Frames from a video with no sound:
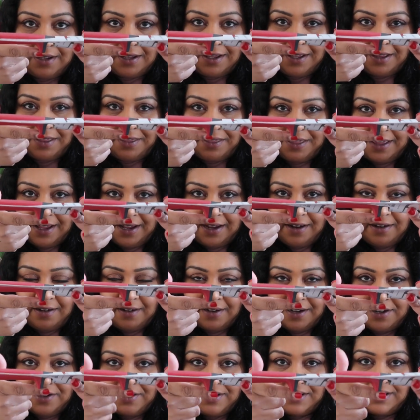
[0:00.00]
a thing,
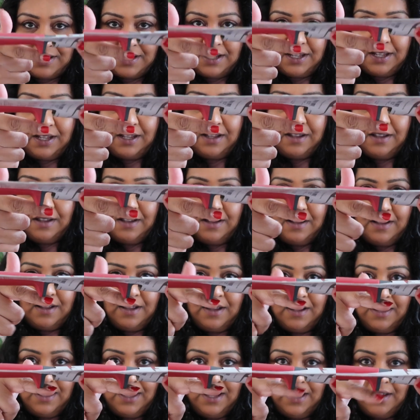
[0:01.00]
can you see
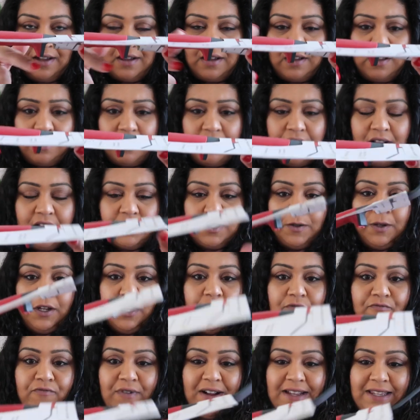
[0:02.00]
here, so you
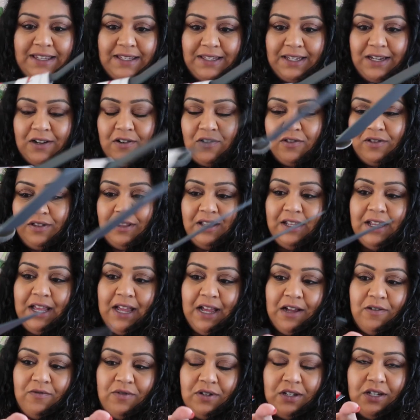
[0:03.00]
can rest it on the
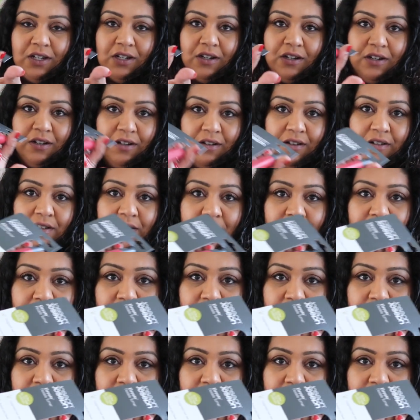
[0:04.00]
counter.